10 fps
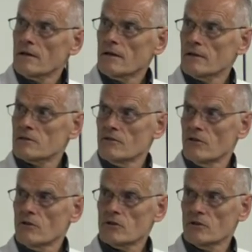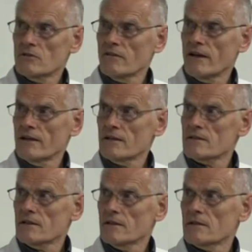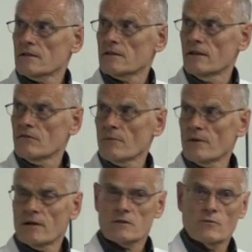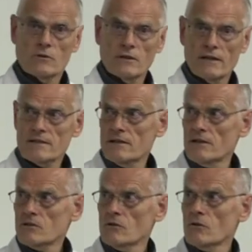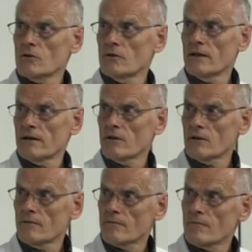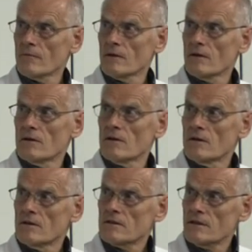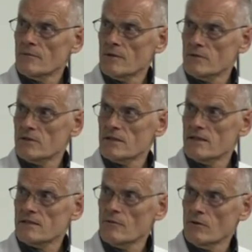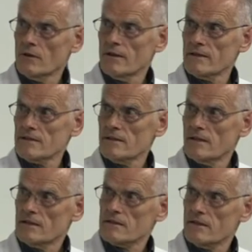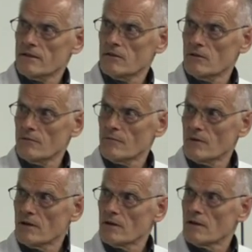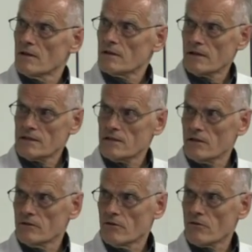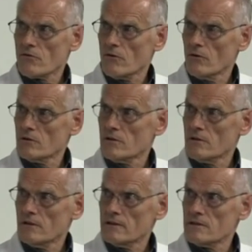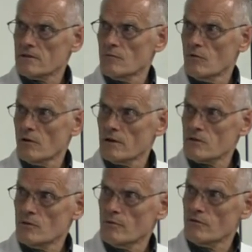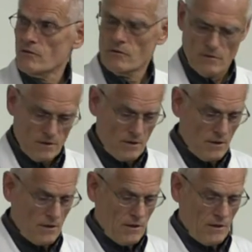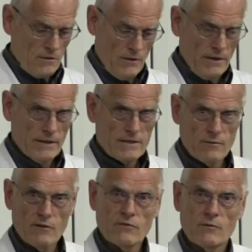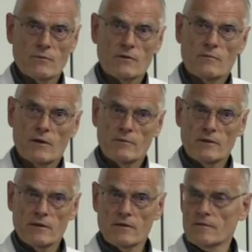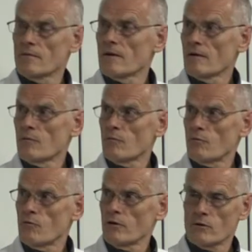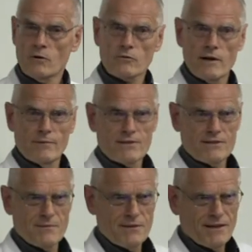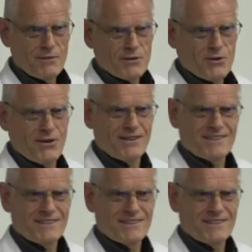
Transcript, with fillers: get severe conjunctivitis, and then from there, swollen glands, and it's called ocular glandular Sometimes it just has swollen glands. It's glandular. It can start in the throat. That's more, I assume, if you you eat it somewhere from maybe poorly cooked rabbits or something. I'm not sure.